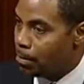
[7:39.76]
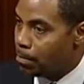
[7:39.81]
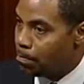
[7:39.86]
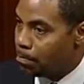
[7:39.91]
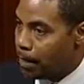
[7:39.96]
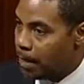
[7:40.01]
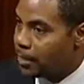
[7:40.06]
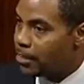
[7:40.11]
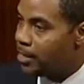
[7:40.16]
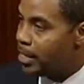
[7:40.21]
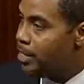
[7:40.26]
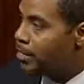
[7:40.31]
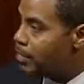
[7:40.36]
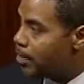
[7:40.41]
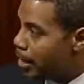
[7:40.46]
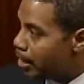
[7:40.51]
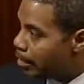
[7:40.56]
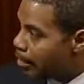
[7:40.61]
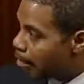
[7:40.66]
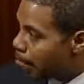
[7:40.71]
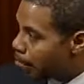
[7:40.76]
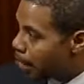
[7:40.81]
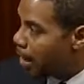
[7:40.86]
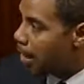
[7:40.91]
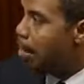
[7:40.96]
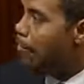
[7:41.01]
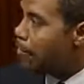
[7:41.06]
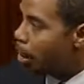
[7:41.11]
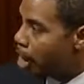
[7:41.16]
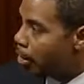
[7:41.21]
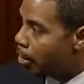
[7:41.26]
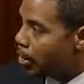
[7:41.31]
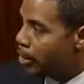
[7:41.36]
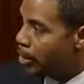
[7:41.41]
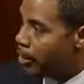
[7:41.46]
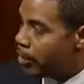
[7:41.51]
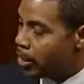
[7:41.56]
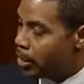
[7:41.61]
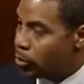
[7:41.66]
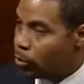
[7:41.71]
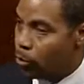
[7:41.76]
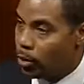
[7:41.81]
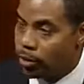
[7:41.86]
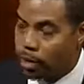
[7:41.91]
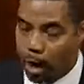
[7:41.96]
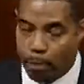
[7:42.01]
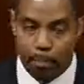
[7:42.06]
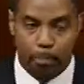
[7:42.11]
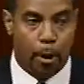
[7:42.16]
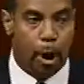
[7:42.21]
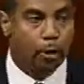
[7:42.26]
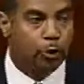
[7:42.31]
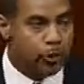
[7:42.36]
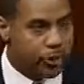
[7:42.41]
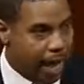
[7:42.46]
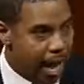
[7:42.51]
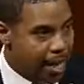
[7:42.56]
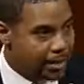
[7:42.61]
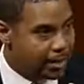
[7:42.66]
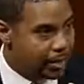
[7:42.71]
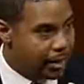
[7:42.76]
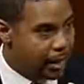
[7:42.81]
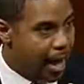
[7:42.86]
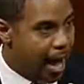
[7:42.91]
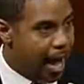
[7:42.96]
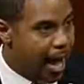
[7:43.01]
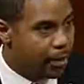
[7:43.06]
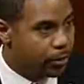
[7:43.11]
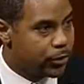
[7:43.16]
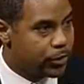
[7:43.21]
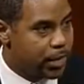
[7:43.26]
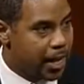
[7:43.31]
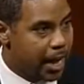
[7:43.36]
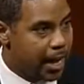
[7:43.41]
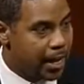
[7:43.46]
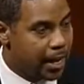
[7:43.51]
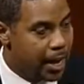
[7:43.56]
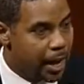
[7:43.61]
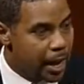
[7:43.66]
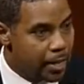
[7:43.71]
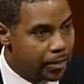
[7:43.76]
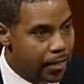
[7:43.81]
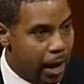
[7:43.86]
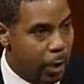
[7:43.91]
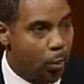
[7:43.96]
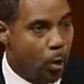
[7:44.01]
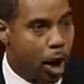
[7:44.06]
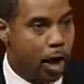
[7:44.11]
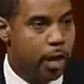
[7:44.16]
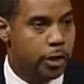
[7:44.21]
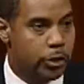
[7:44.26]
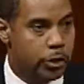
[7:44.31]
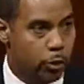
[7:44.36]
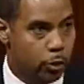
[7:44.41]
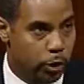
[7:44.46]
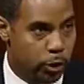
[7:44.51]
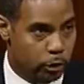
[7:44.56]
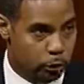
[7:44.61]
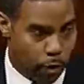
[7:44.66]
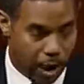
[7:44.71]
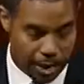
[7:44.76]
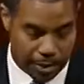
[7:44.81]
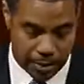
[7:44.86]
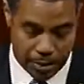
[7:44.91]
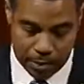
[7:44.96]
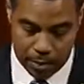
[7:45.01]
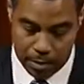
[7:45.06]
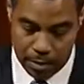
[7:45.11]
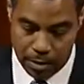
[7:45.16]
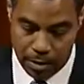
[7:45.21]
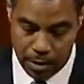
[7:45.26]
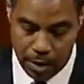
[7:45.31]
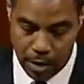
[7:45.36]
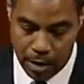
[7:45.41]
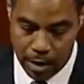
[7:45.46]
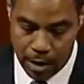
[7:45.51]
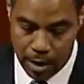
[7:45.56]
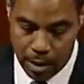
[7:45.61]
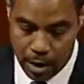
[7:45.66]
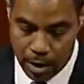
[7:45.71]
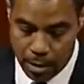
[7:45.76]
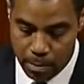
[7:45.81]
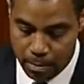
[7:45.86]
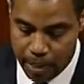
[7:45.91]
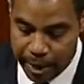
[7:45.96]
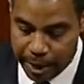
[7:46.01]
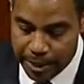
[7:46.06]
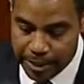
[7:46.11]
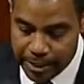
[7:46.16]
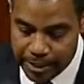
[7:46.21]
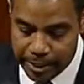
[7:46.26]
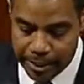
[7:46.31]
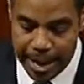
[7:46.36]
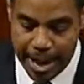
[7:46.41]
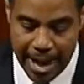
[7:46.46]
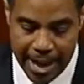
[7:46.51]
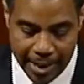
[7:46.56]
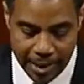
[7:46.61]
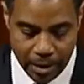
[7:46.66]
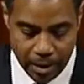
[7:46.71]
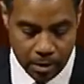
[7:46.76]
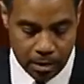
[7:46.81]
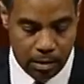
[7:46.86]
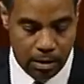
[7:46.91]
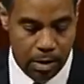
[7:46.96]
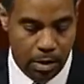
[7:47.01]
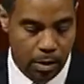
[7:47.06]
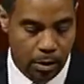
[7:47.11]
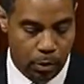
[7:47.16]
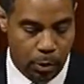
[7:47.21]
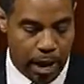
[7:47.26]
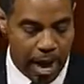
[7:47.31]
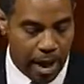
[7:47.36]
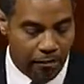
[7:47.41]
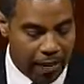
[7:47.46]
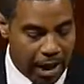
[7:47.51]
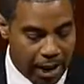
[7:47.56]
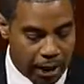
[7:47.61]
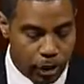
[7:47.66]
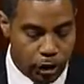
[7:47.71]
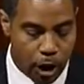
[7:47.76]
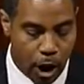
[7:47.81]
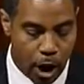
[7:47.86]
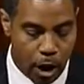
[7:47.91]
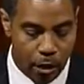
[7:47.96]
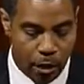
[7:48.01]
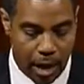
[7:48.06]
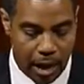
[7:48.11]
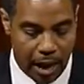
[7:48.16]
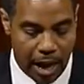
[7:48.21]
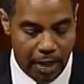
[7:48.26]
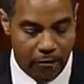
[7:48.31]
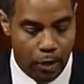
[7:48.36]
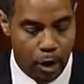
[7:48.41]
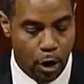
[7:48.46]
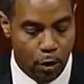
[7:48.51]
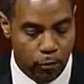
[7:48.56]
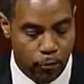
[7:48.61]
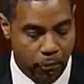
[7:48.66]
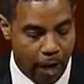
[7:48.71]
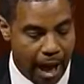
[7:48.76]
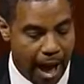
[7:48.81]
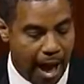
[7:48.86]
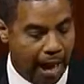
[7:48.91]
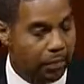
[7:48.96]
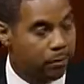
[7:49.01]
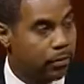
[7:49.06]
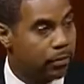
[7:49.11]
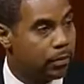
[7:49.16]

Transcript: Business that many of our constituents on both sides of the aisle say they want us to address. But instead, we have H.R. 1105,